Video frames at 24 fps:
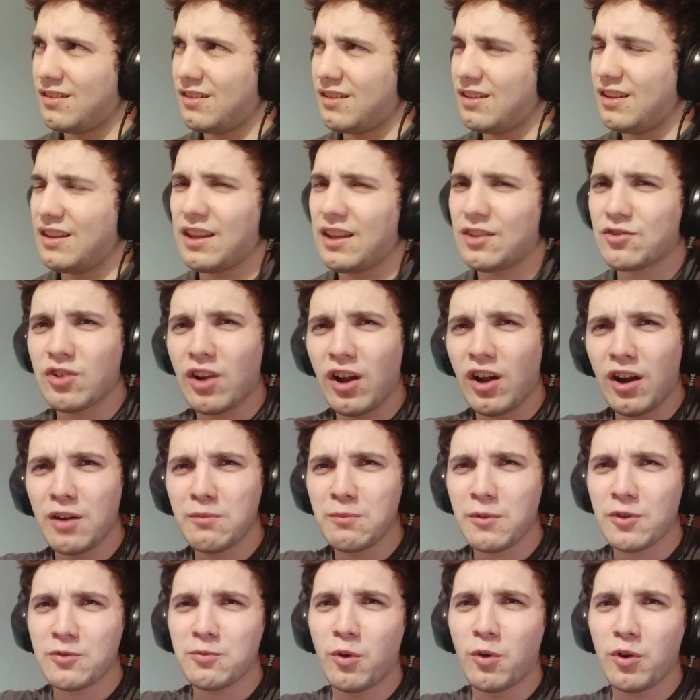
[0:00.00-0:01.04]
An extra
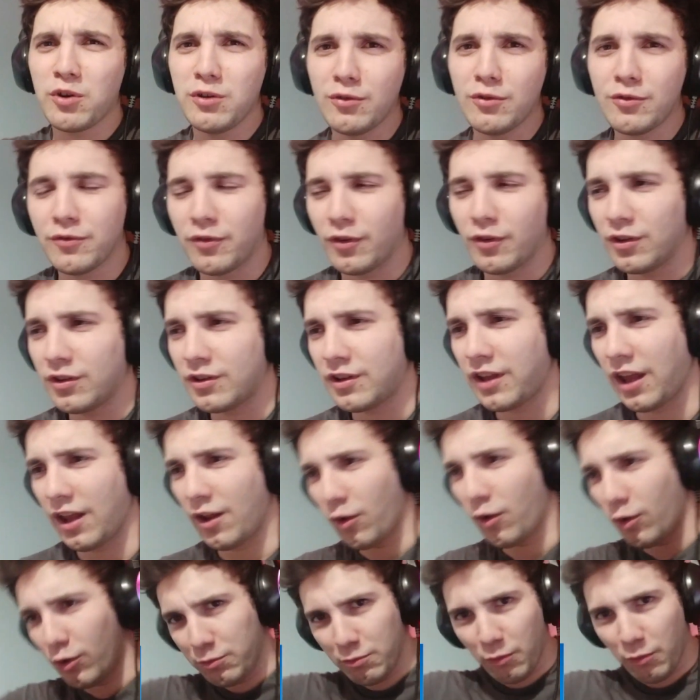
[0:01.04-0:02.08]
arm is more useful. Can
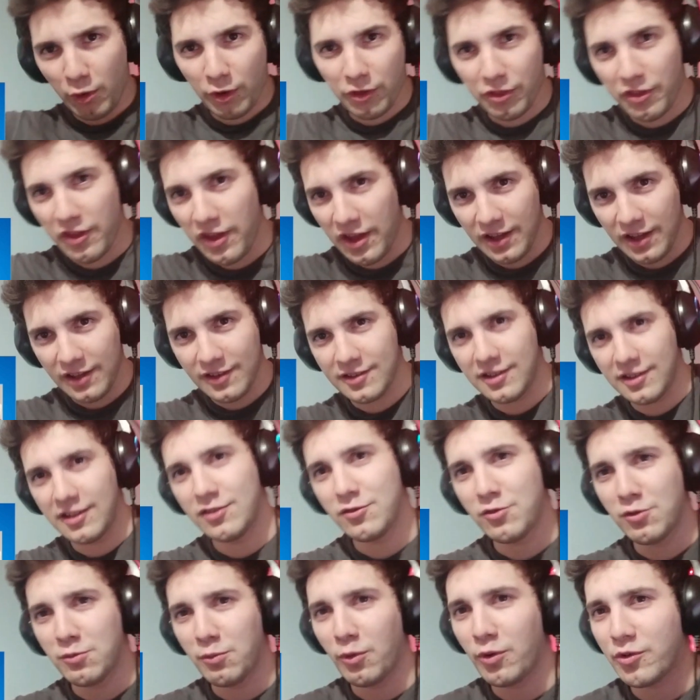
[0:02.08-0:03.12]
hold more things, can
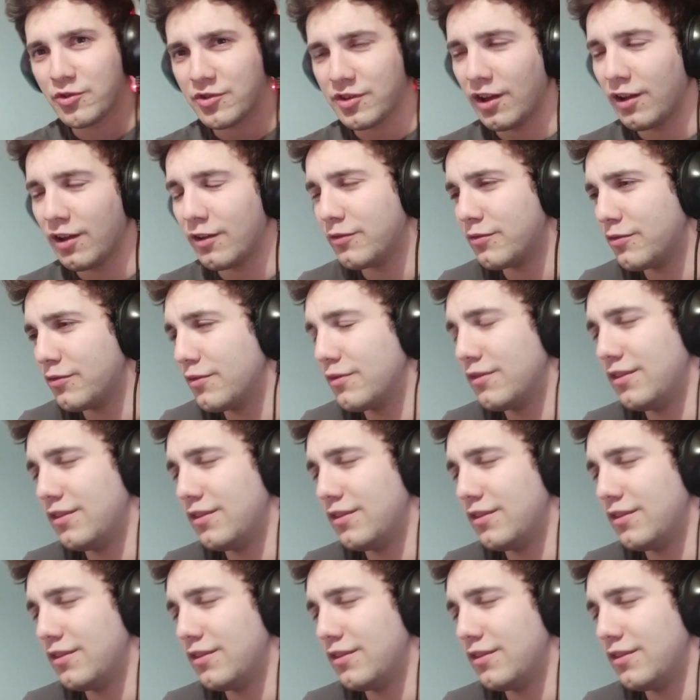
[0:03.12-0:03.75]
do more stuff.